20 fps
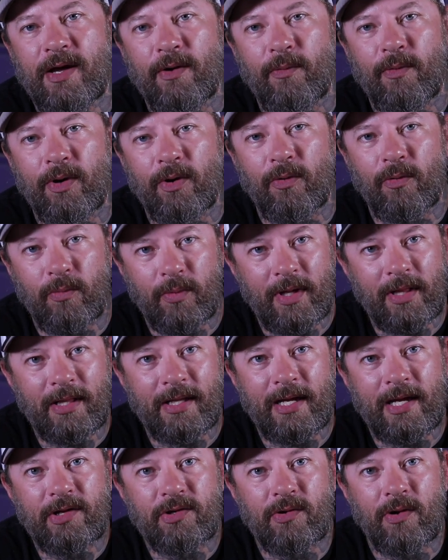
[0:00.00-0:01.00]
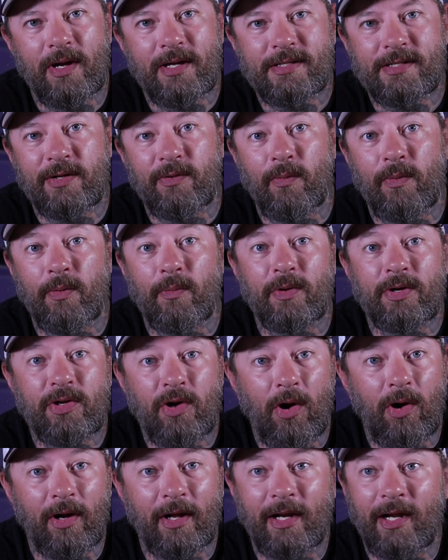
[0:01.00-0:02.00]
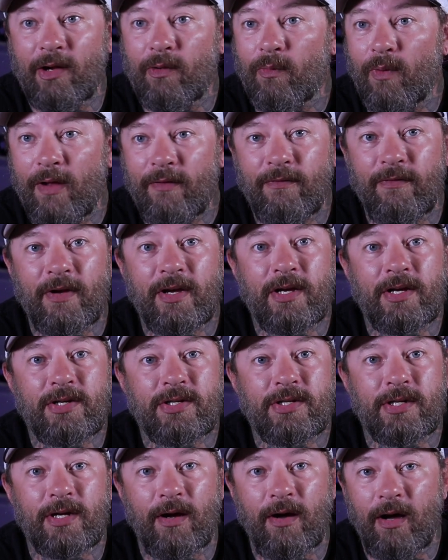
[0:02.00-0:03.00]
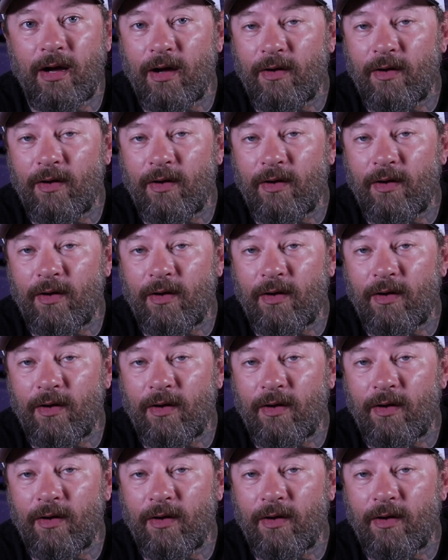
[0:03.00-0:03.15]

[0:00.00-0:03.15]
that we're really interested in when we're targeting redfish,